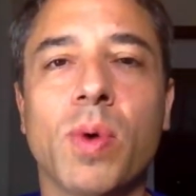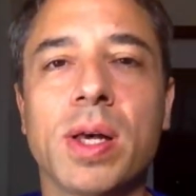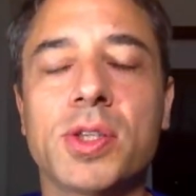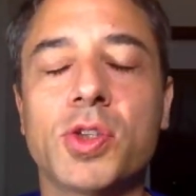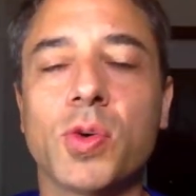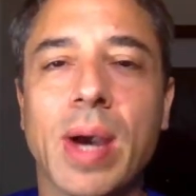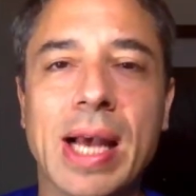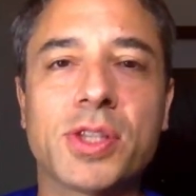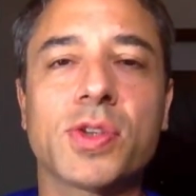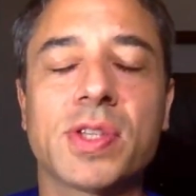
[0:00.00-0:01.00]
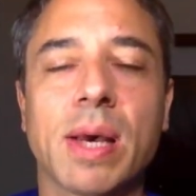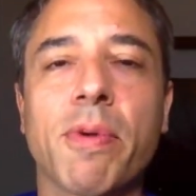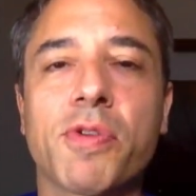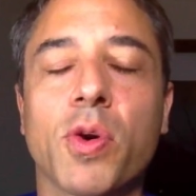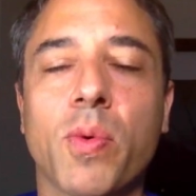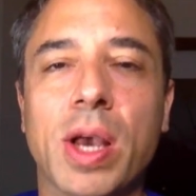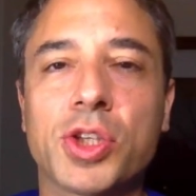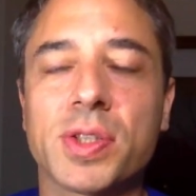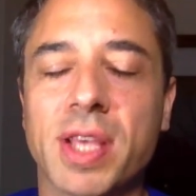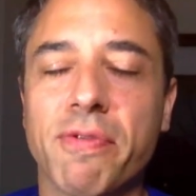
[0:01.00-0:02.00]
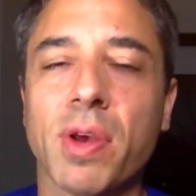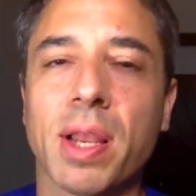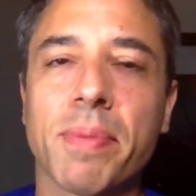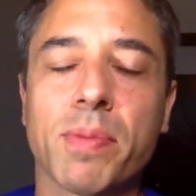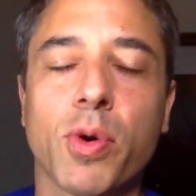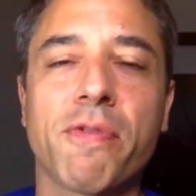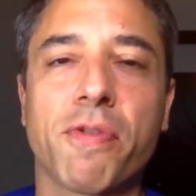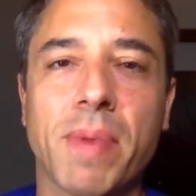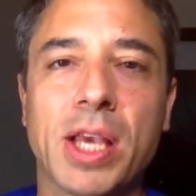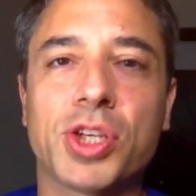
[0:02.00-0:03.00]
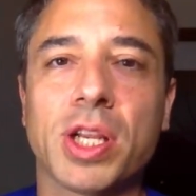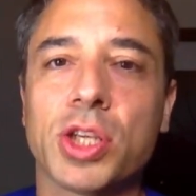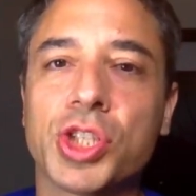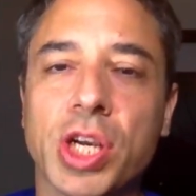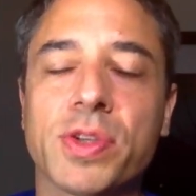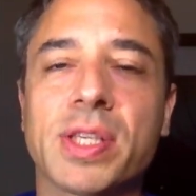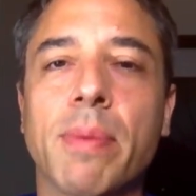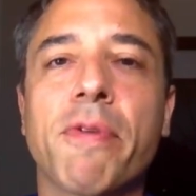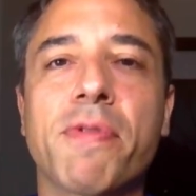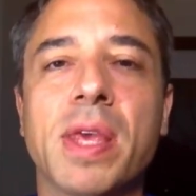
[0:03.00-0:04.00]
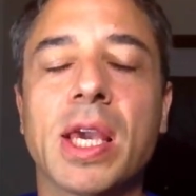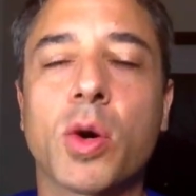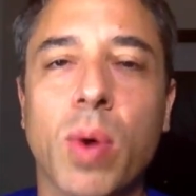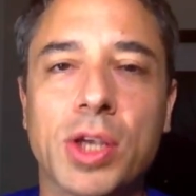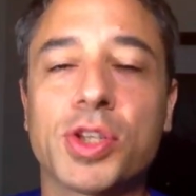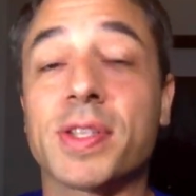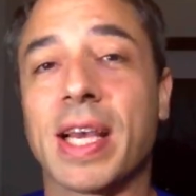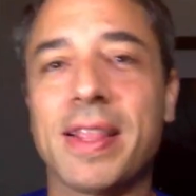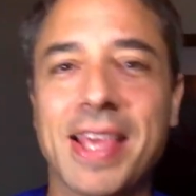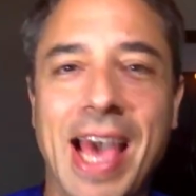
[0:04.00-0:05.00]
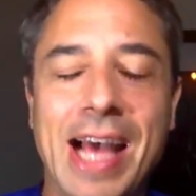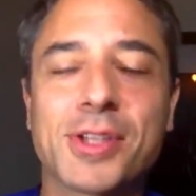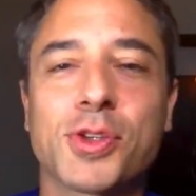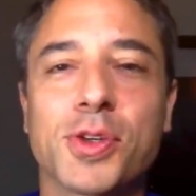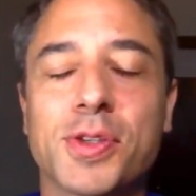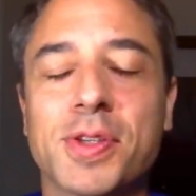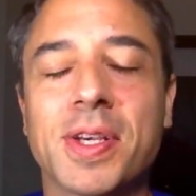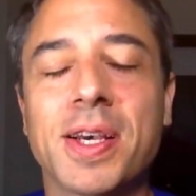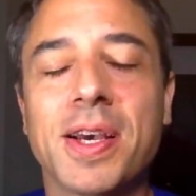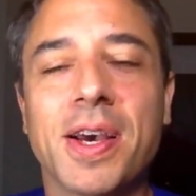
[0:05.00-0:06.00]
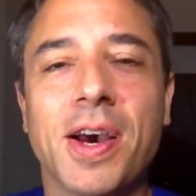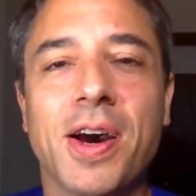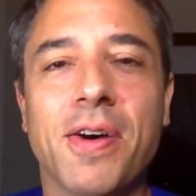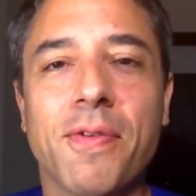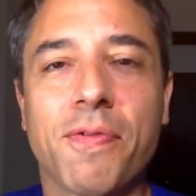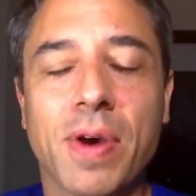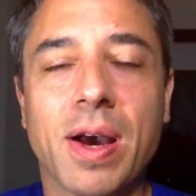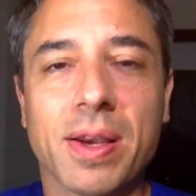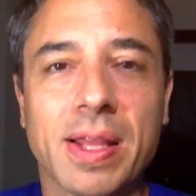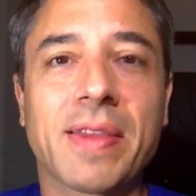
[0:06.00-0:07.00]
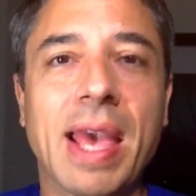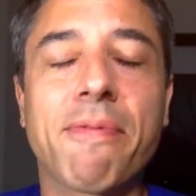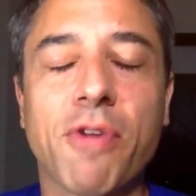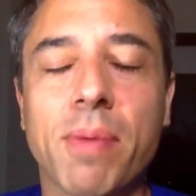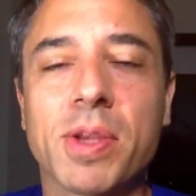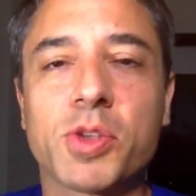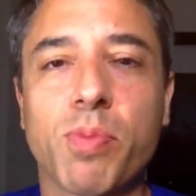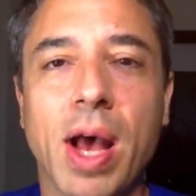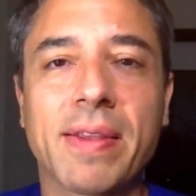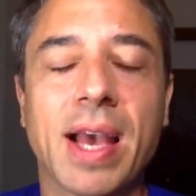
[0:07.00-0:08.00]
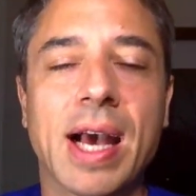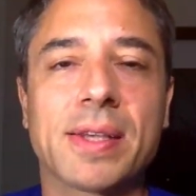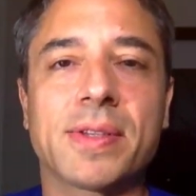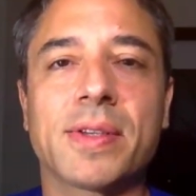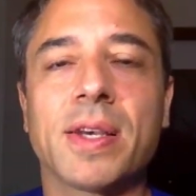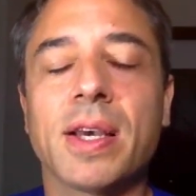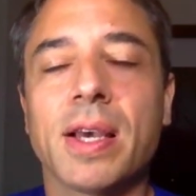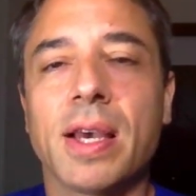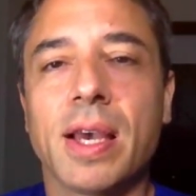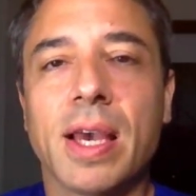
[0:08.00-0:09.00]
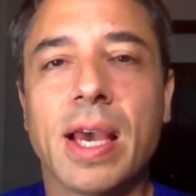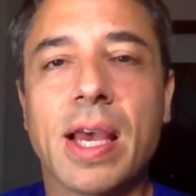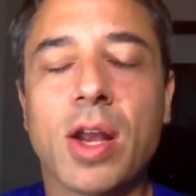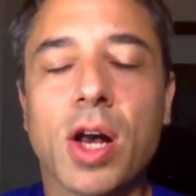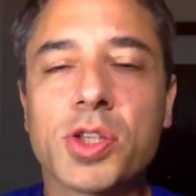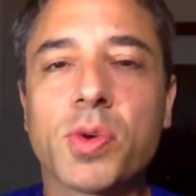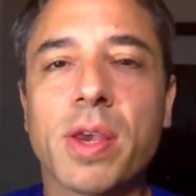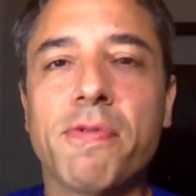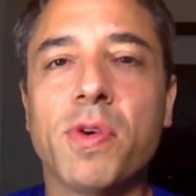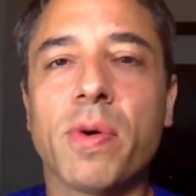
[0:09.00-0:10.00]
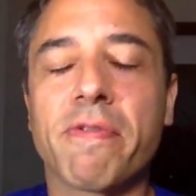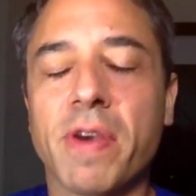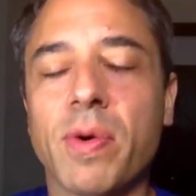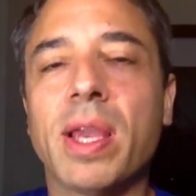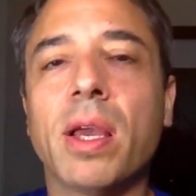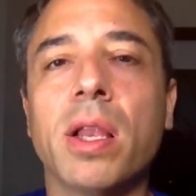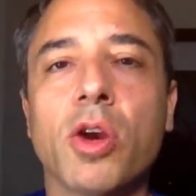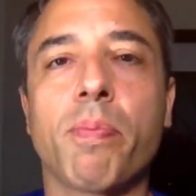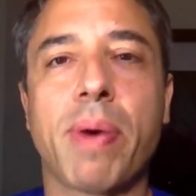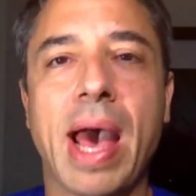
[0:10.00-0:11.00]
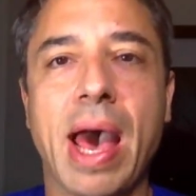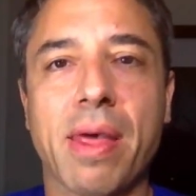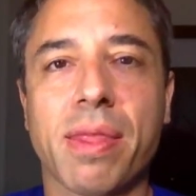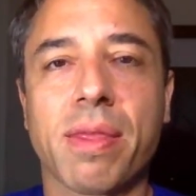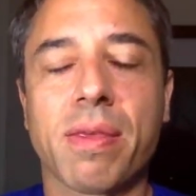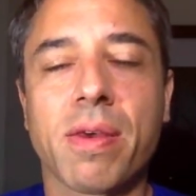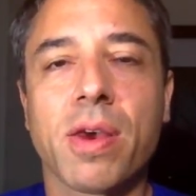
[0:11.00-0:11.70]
was to answer some of your questions, give you a little bit more information, and share some of the questions and the answers that came from this broadcast, and also give you a very clear path